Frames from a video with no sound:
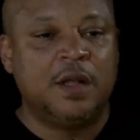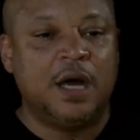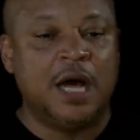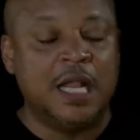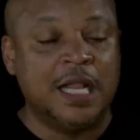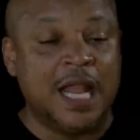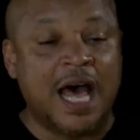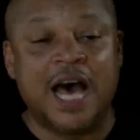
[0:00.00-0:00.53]

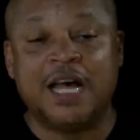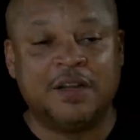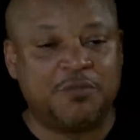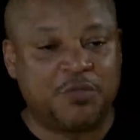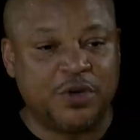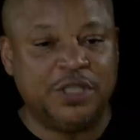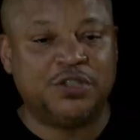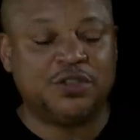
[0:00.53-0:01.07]
a lot of
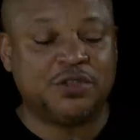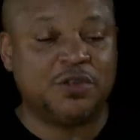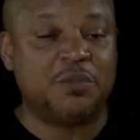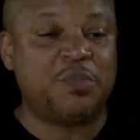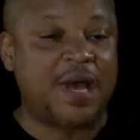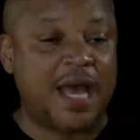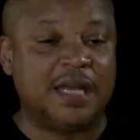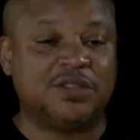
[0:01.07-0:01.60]
preachers or
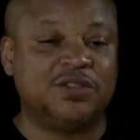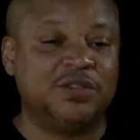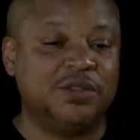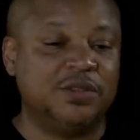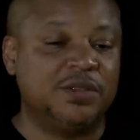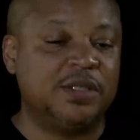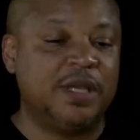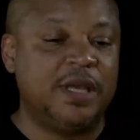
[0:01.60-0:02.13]

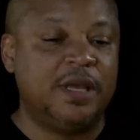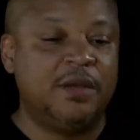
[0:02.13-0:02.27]
pastors